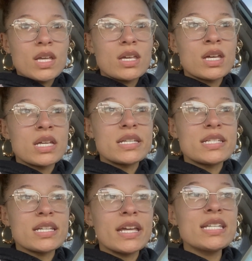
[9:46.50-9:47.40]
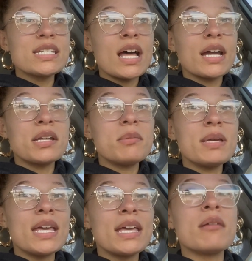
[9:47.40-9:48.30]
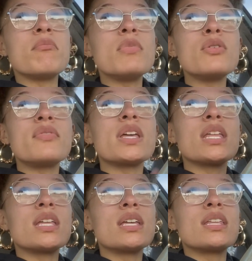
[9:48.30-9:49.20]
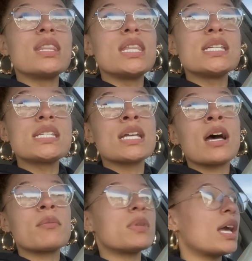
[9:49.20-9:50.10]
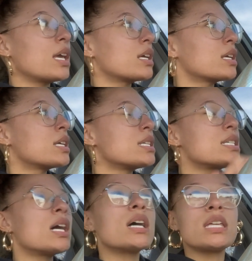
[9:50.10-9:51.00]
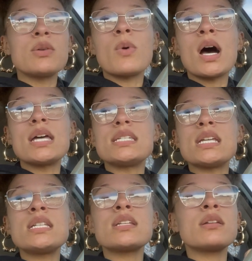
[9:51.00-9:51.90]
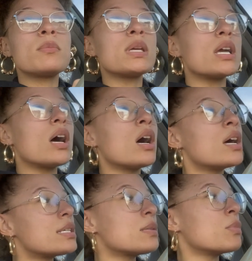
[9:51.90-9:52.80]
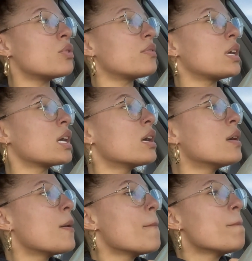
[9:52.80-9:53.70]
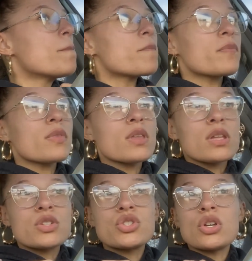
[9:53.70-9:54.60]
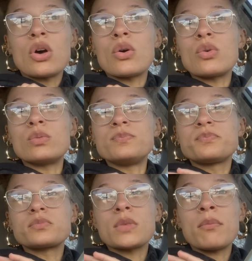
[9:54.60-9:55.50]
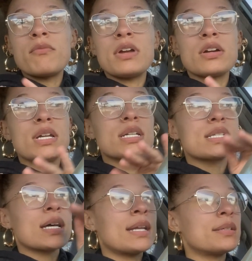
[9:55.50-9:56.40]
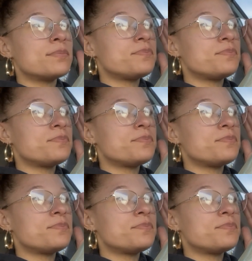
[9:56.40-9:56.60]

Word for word: Cause it's not gonna be him moving this time, like Kentucky wise, it's going to be us moving. So I'm very excited.